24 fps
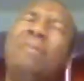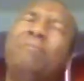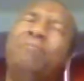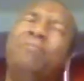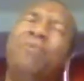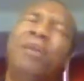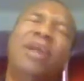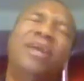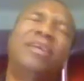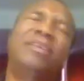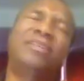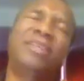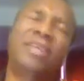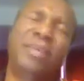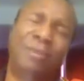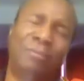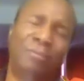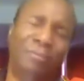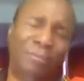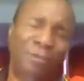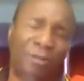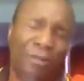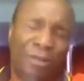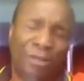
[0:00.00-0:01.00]
embrace him,
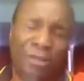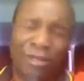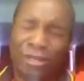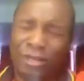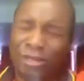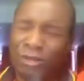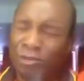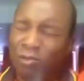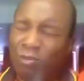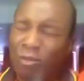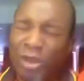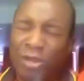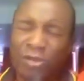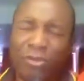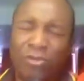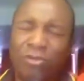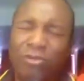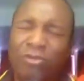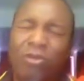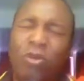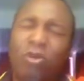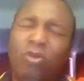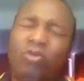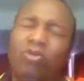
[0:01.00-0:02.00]
when you
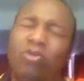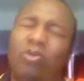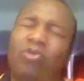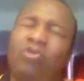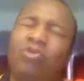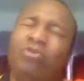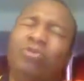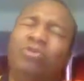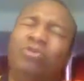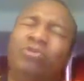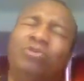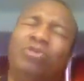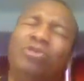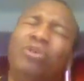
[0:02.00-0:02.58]
know you could